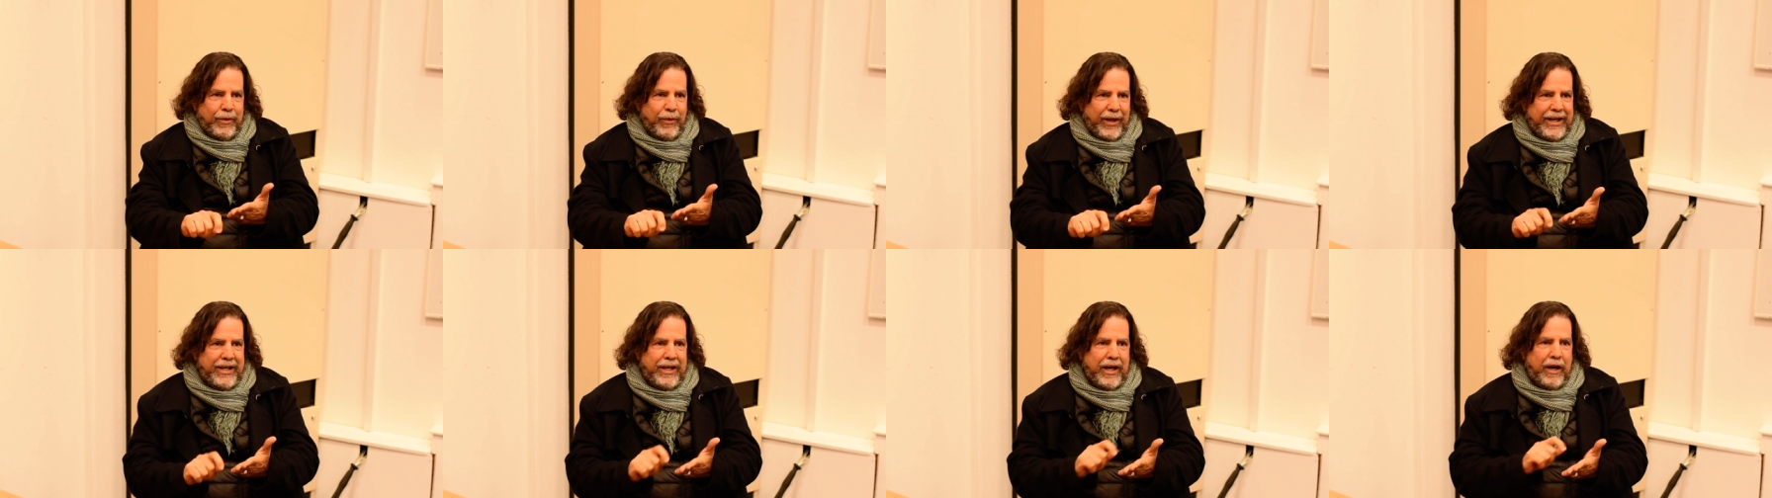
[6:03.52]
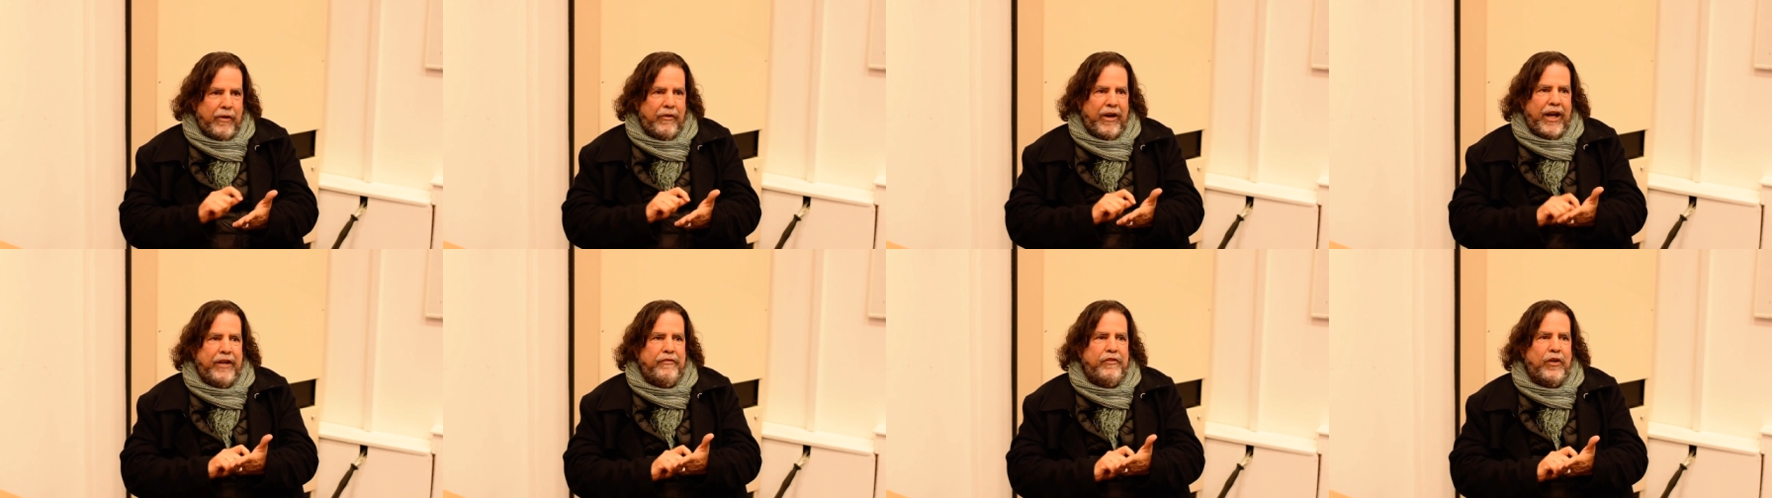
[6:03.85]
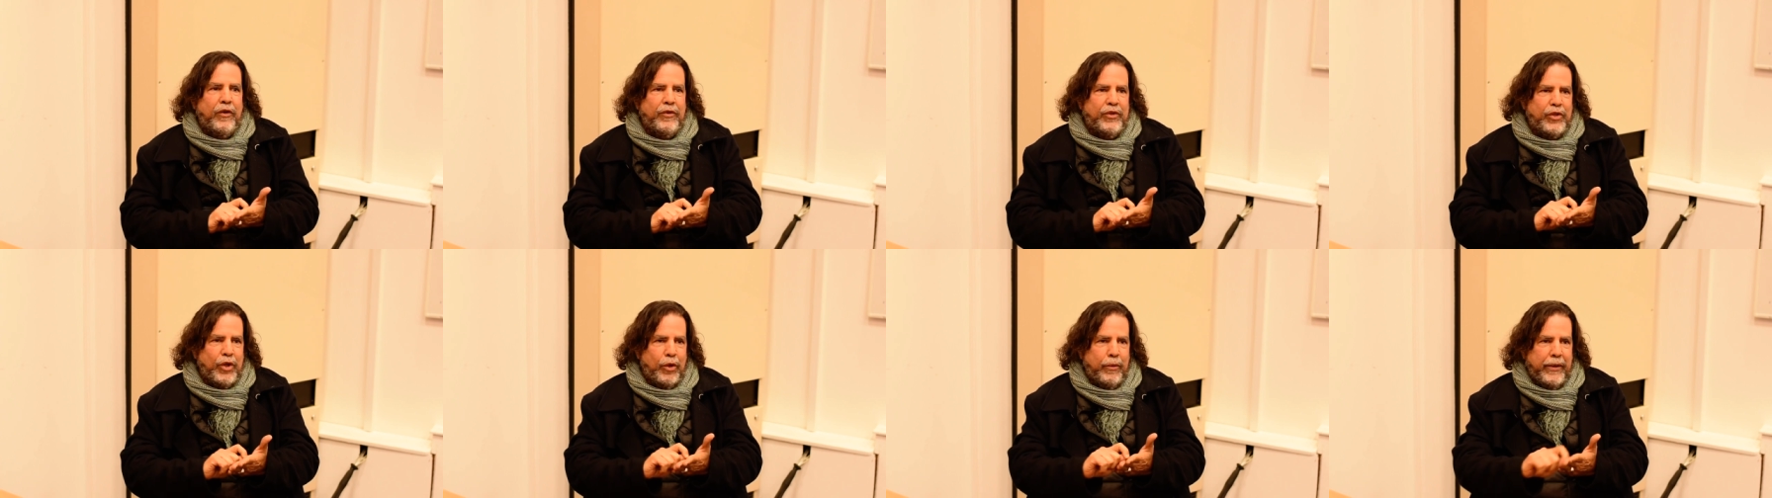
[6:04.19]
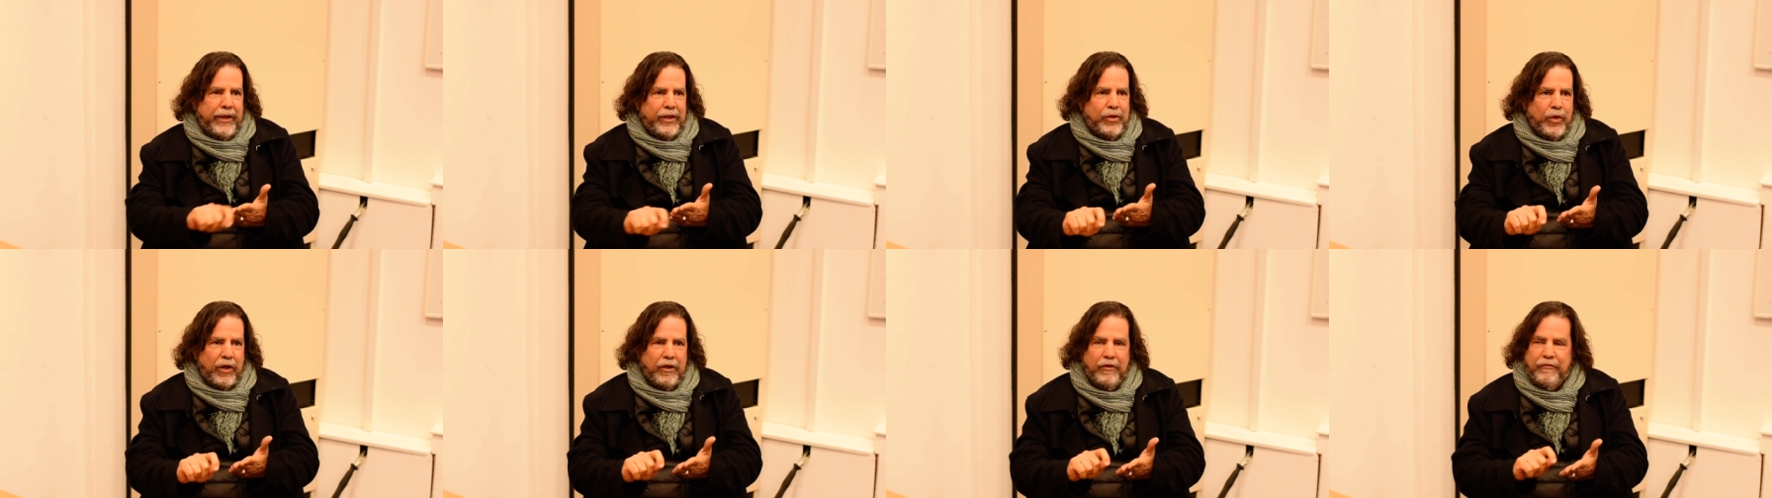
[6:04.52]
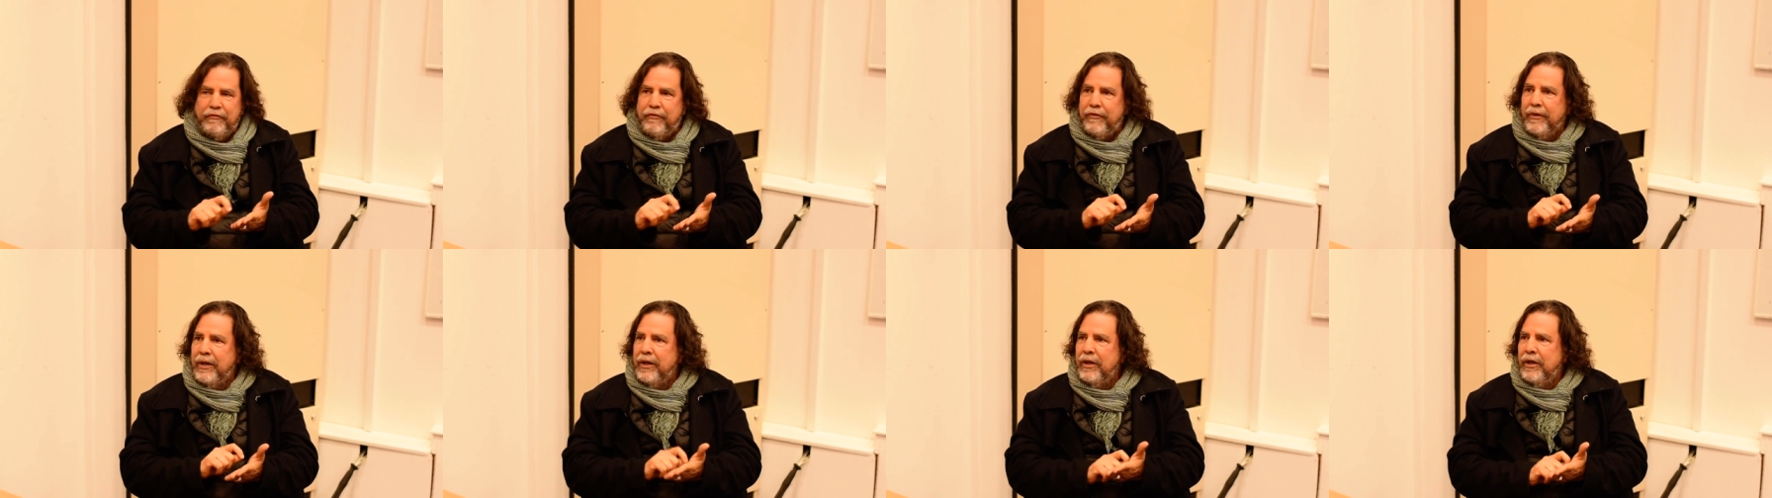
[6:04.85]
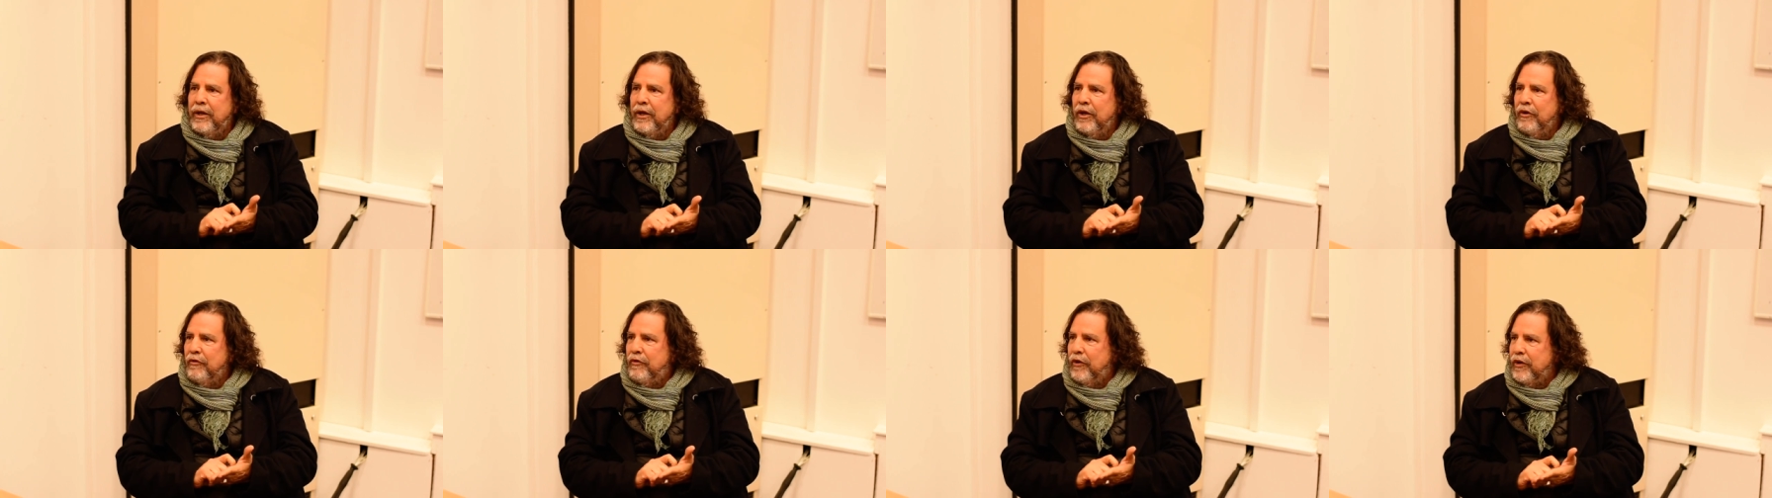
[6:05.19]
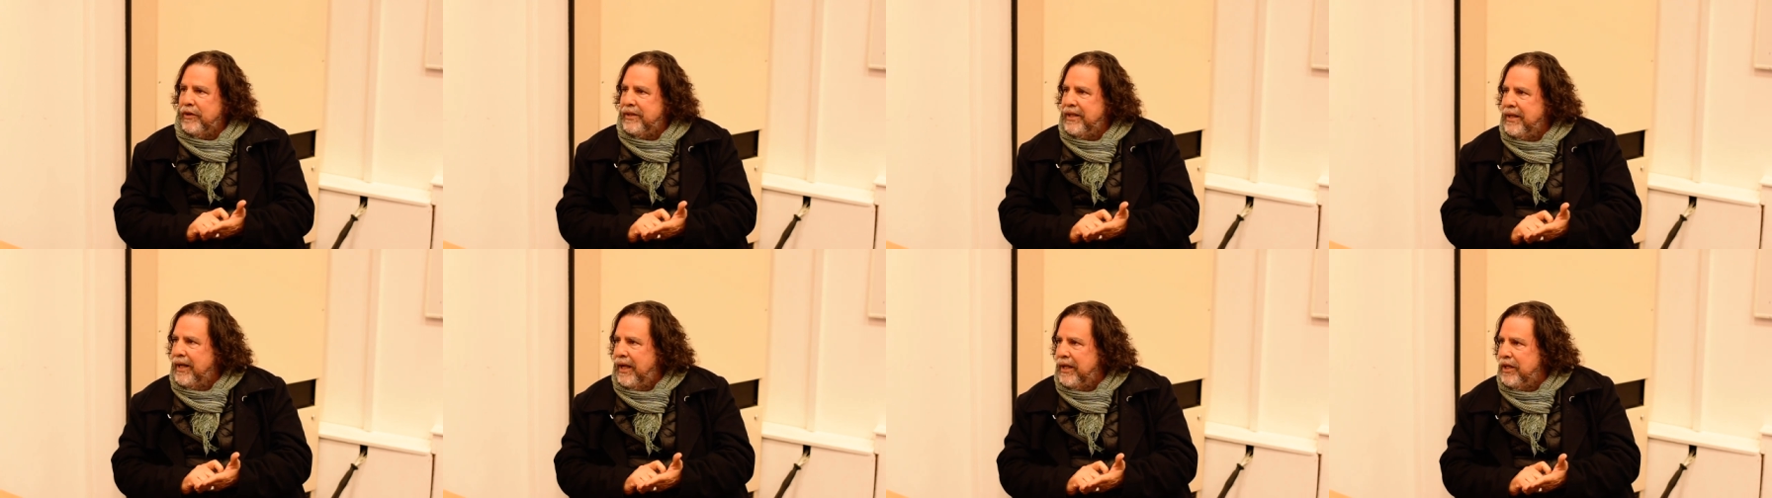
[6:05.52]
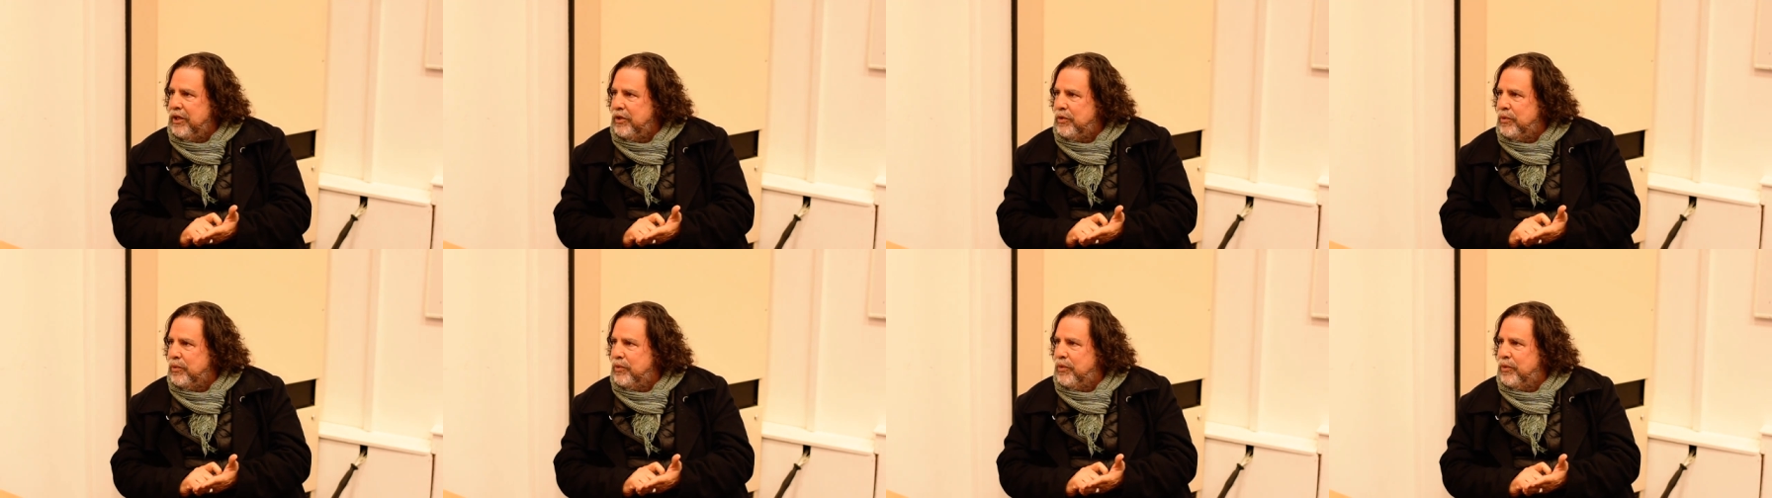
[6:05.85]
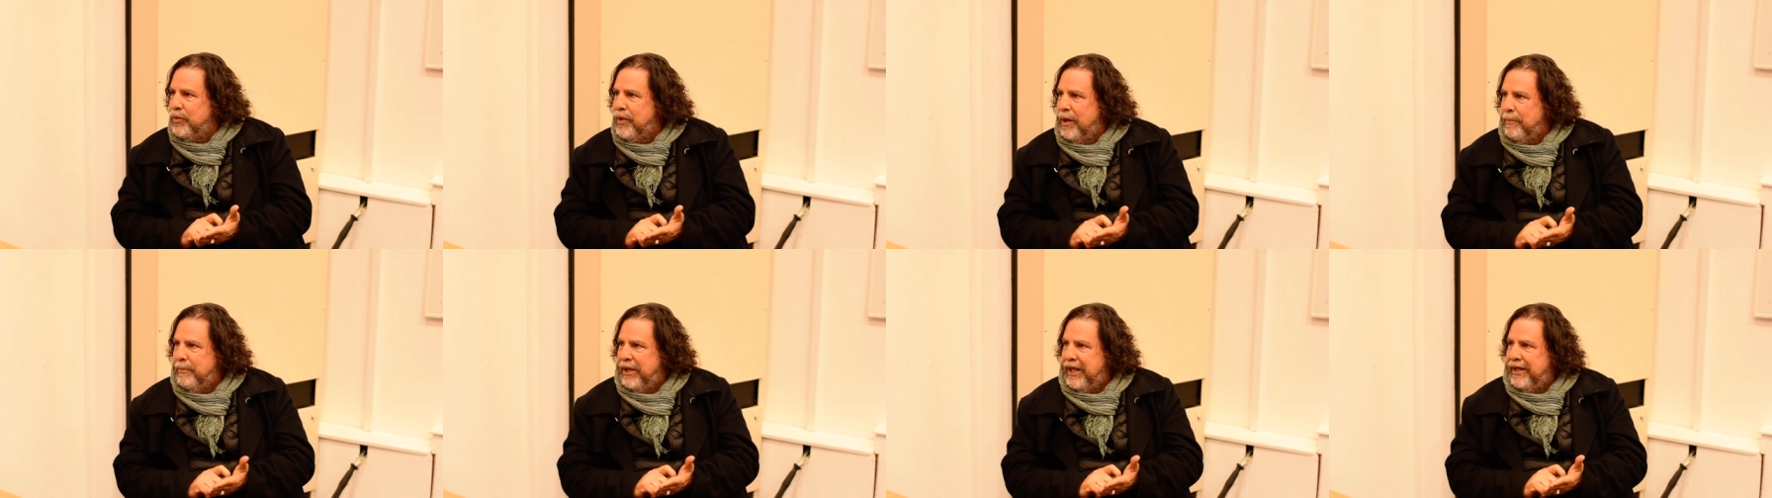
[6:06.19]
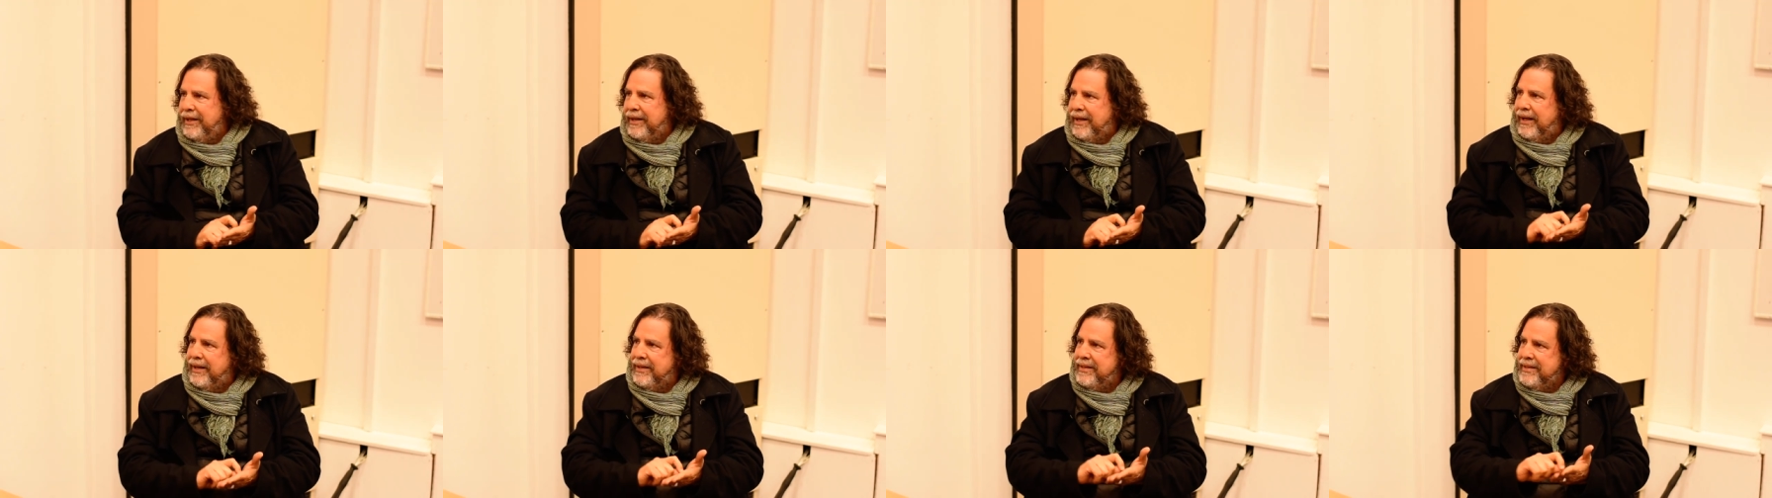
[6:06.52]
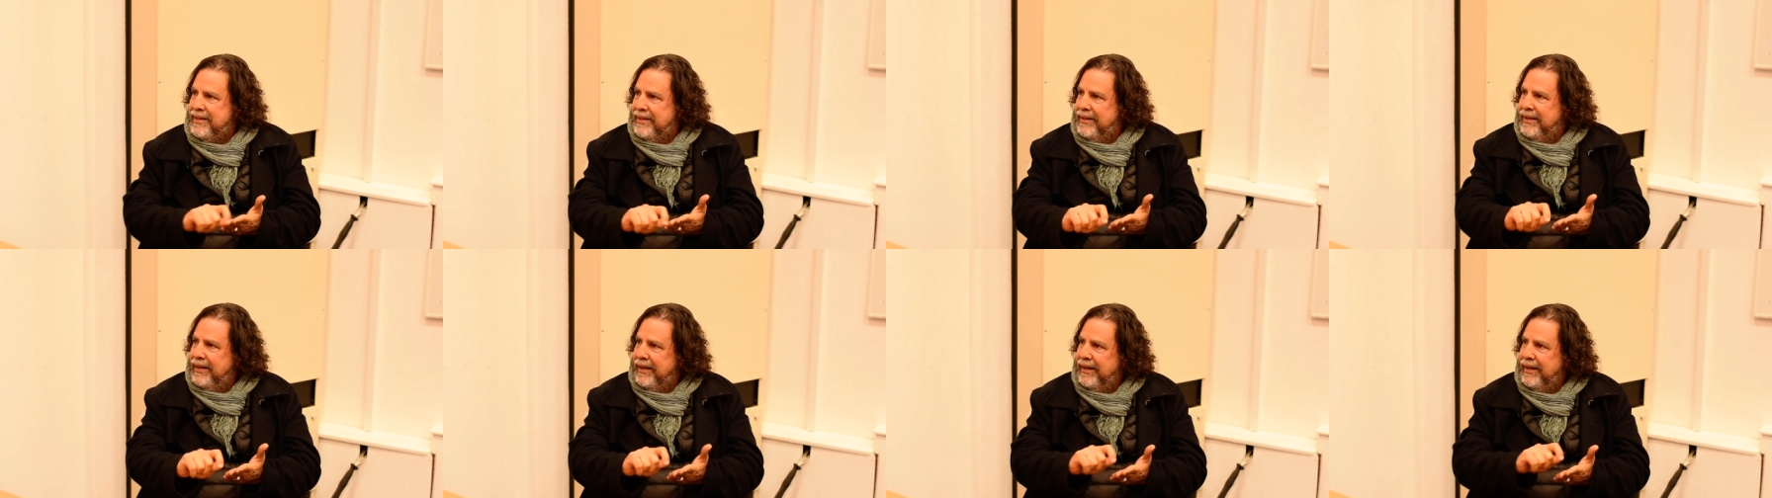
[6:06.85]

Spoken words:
when he arrived October 12, 1492 to the Americas,